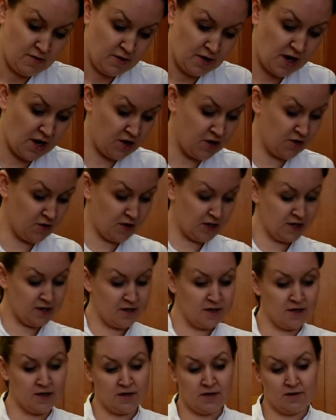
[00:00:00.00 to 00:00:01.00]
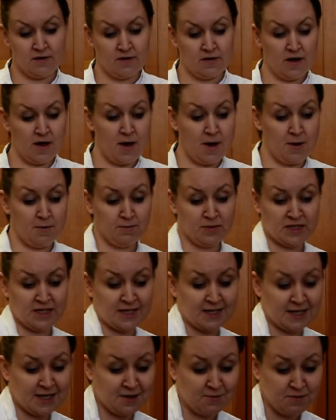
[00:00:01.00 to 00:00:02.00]
Now you can
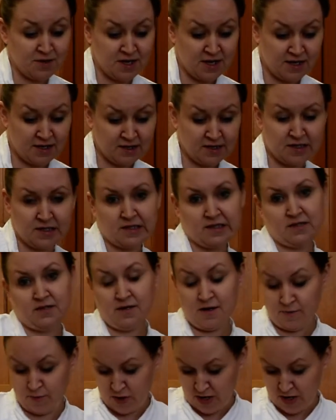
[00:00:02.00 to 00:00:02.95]
steam this in